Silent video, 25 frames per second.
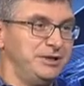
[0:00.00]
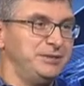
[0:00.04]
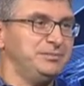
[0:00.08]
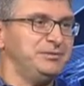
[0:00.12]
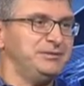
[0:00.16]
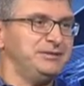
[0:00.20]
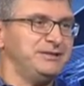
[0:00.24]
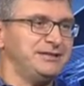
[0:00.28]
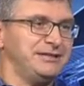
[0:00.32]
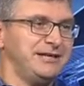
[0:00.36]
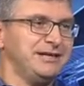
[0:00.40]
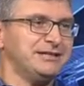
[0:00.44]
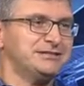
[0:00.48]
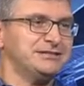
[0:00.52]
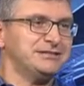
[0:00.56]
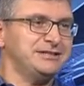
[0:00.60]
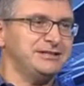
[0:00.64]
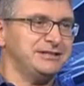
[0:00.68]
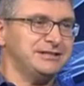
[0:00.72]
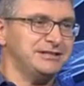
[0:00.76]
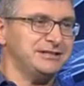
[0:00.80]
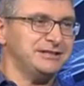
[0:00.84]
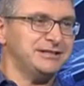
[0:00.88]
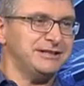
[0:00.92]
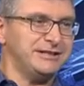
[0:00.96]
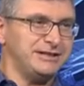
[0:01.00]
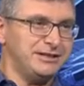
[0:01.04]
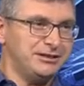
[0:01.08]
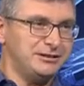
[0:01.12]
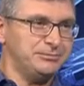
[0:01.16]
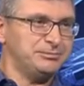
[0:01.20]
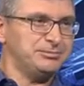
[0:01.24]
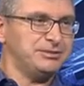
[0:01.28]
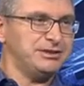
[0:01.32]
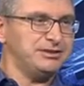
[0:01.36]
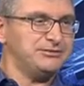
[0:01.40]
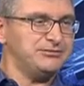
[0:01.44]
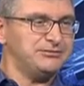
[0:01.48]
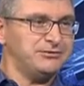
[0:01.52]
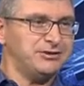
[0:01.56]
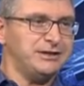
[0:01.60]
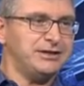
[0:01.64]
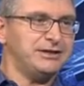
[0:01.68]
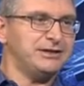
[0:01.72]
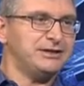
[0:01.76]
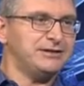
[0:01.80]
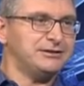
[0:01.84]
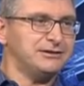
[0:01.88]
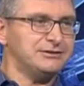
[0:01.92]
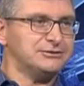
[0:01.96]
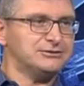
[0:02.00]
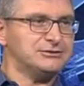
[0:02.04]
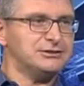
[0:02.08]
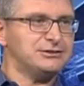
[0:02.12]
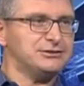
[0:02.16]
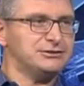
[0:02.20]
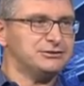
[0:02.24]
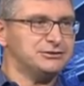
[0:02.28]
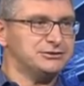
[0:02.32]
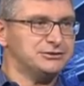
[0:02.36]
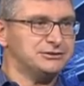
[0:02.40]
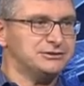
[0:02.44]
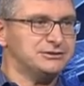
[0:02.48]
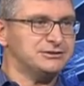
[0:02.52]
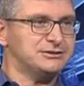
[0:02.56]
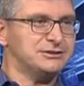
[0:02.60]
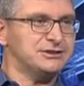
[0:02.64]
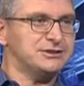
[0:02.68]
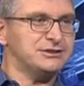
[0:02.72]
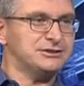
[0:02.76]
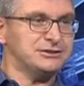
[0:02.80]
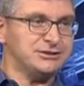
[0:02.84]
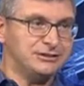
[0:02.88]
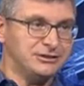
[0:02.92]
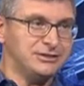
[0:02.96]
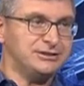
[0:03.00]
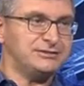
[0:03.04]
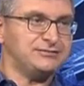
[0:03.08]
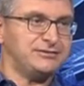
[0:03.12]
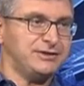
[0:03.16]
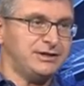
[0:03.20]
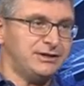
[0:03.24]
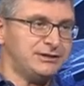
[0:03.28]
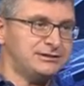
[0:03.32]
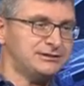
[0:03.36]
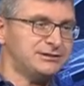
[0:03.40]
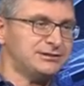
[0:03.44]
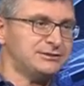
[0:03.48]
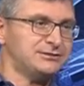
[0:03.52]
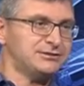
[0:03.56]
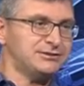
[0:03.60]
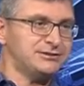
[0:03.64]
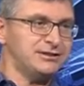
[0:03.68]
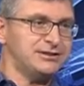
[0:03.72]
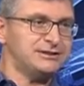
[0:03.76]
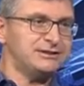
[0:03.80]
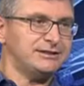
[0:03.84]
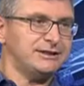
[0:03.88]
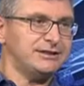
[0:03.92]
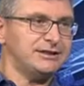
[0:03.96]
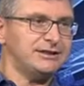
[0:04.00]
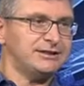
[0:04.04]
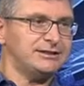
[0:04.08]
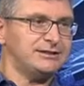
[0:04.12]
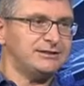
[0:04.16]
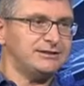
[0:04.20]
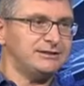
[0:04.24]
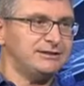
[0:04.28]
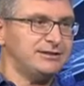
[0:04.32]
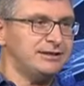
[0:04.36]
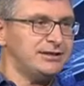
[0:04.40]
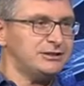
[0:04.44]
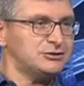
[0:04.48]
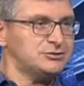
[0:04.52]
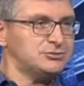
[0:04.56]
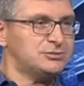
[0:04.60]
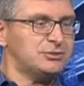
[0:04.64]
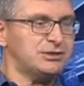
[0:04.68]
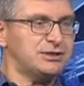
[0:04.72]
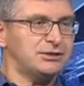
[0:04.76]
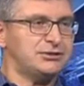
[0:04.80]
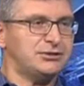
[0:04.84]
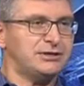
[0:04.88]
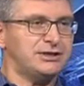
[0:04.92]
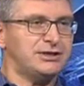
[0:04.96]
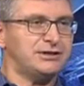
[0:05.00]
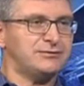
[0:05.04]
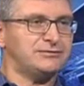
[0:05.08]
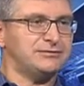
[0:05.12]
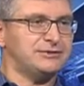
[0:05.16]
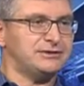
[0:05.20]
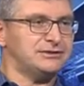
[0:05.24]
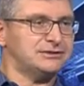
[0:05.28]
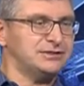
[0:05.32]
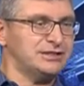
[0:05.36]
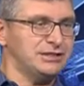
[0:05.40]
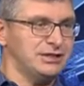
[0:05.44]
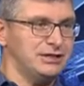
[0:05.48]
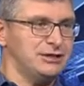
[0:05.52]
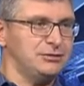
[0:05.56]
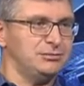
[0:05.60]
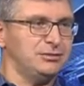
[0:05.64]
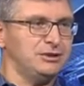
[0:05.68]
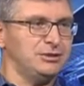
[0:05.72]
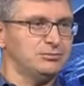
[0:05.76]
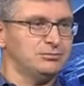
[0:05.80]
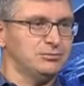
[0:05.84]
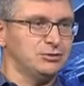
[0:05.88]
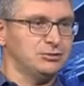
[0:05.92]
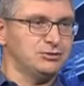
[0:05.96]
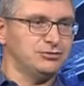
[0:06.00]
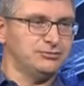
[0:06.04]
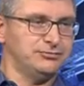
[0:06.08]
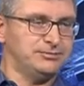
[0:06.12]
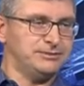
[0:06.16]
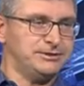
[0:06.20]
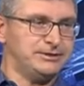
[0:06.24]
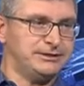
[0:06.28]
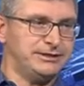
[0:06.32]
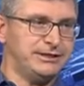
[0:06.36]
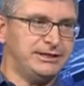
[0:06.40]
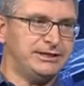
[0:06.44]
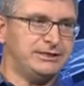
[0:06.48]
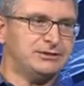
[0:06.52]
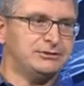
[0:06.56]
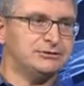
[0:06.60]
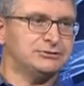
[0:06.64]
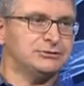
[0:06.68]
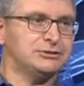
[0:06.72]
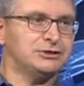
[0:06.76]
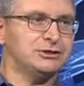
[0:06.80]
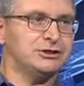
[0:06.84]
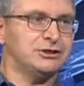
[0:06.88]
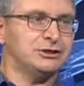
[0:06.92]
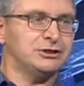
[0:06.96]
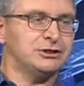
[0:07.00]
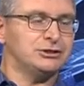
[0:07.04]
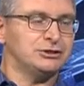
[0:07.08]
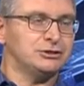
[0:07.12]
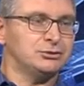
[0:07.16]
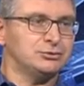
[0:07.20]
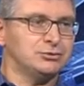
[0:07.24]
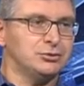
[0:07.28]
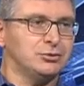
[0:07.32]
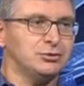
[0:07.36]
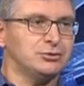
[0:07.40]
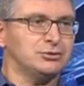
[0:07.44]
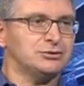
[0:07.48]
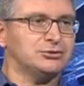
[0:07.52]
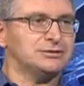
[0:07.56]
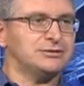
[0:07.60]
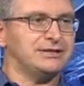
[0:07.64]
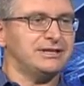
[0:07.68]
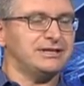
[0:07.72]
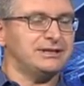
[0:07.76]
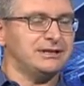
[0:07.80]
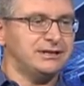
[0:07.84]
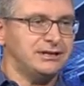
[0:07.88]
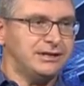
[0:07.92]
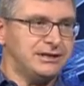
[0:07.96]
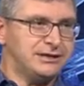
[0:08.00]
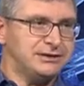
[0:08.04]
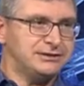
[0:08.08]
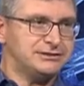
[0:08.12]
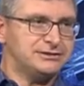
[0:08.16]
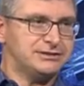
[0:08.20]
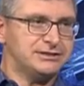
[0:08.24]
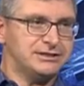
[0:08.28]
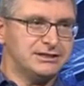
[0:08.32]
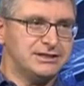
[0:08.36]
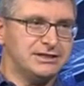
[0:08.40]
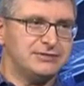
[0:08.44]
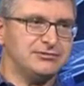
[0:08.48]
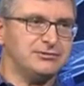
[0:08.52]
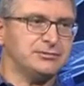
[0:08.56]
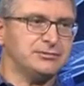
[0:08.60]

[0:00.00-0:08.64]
people that actually can help in finding those solutions don't have access to that data. And that's why you have this global movement now towards encouraging